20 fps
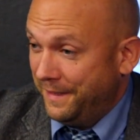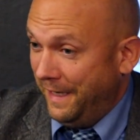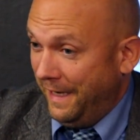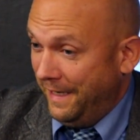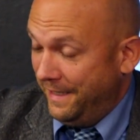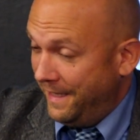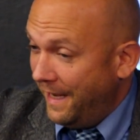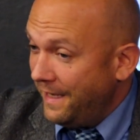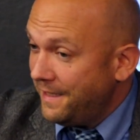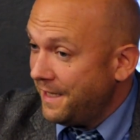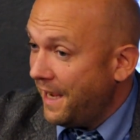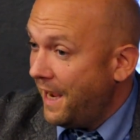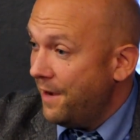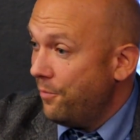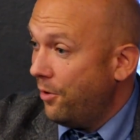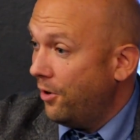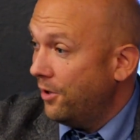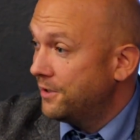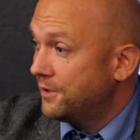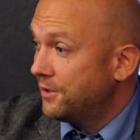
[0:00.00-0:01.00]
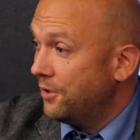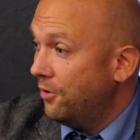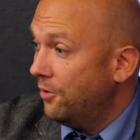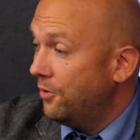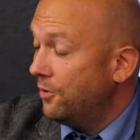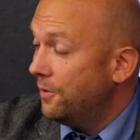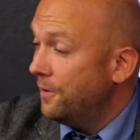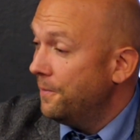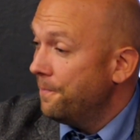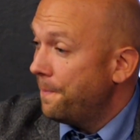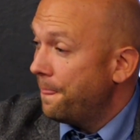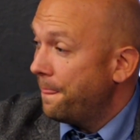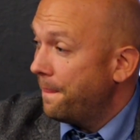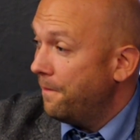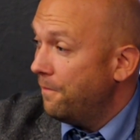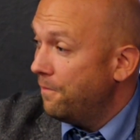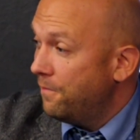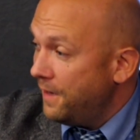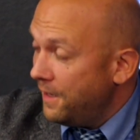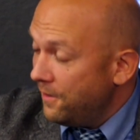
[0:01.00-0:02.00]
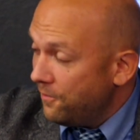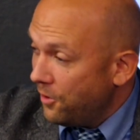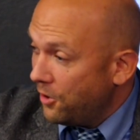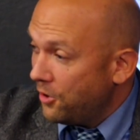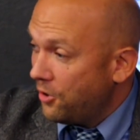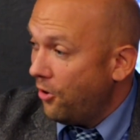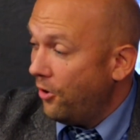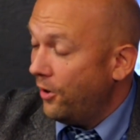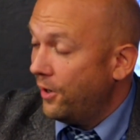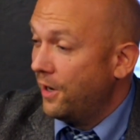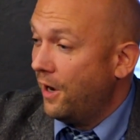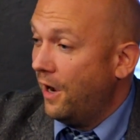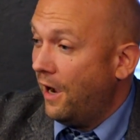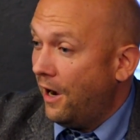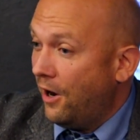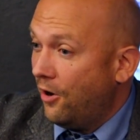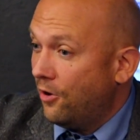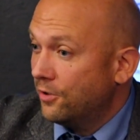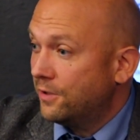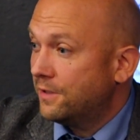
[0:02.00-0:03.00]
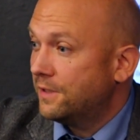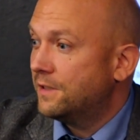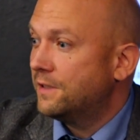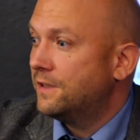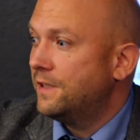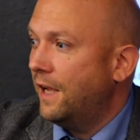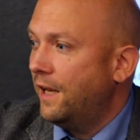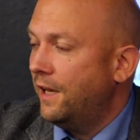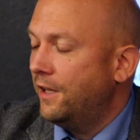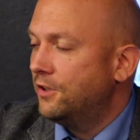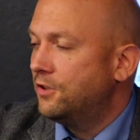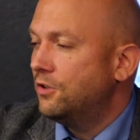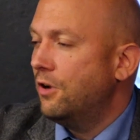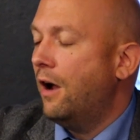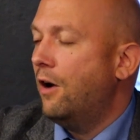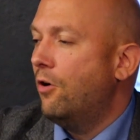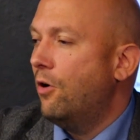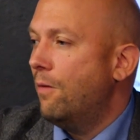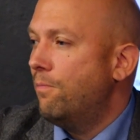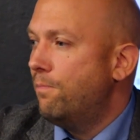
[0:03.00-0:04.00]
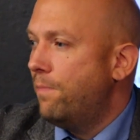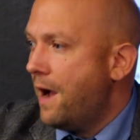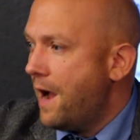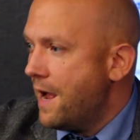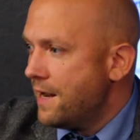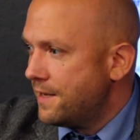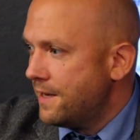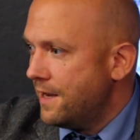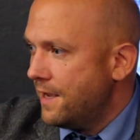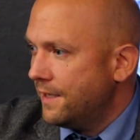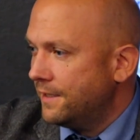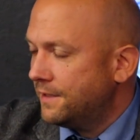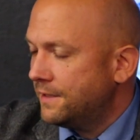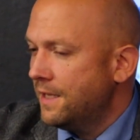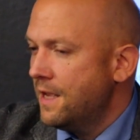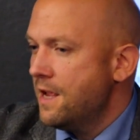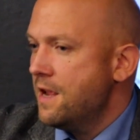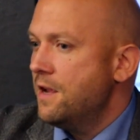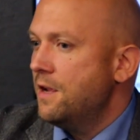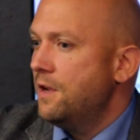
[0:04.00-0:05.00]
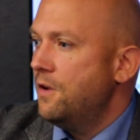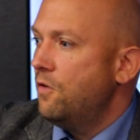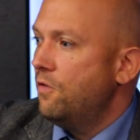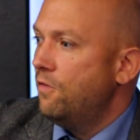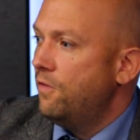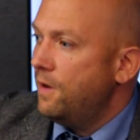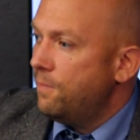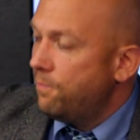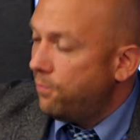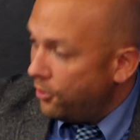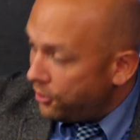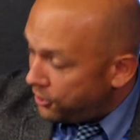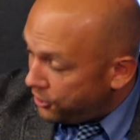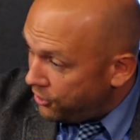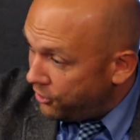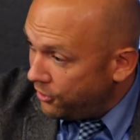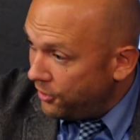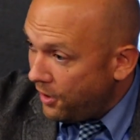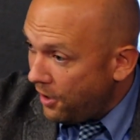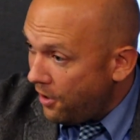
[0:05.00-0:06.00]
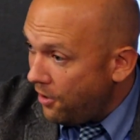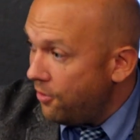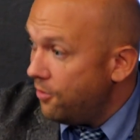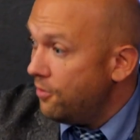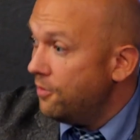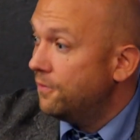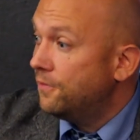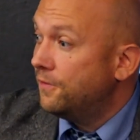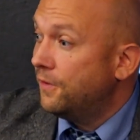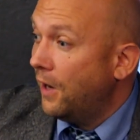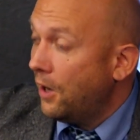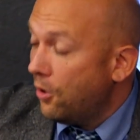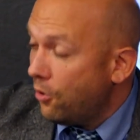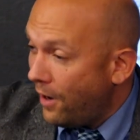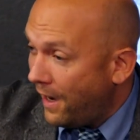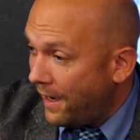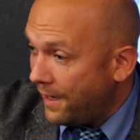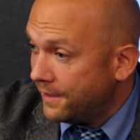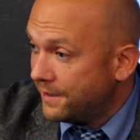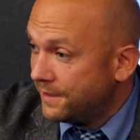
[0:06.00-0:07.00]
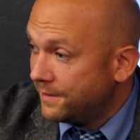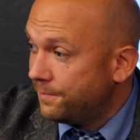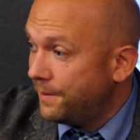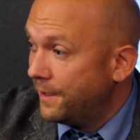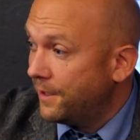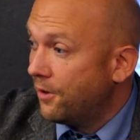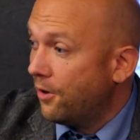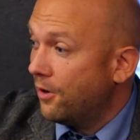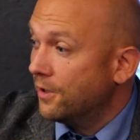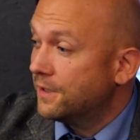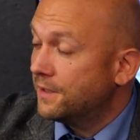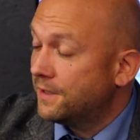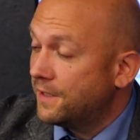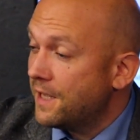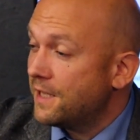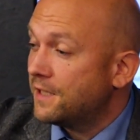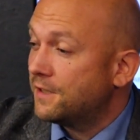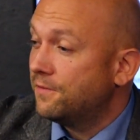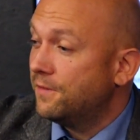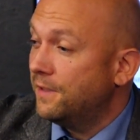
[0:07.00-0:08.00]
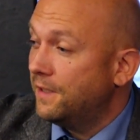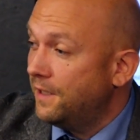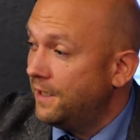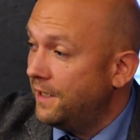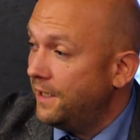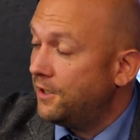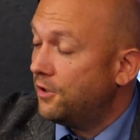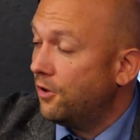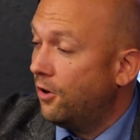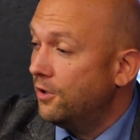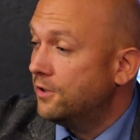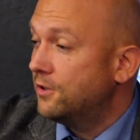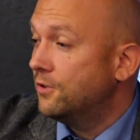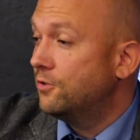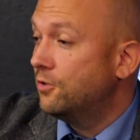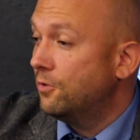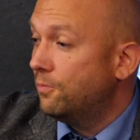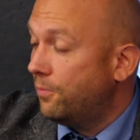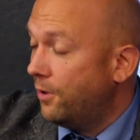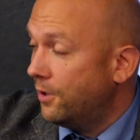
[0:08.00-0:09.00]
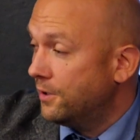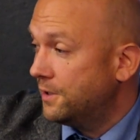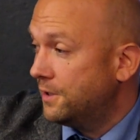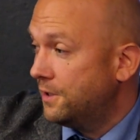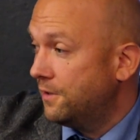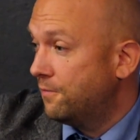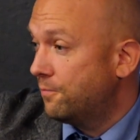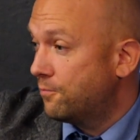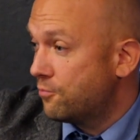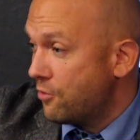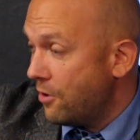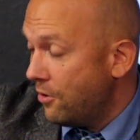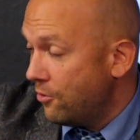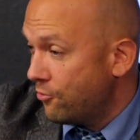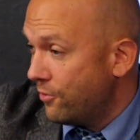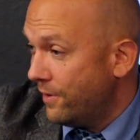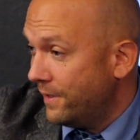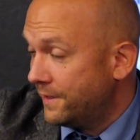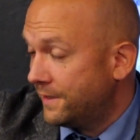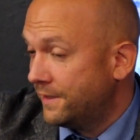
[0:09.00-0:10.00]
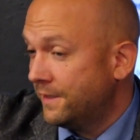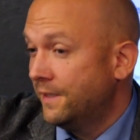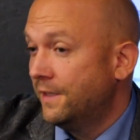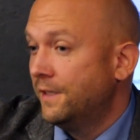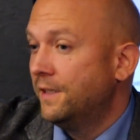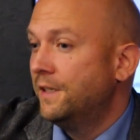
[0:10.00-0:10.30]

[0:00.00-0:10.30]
in that time also, we were going out telling to our partners, we push you now, follow us, because this will lead also to positive progress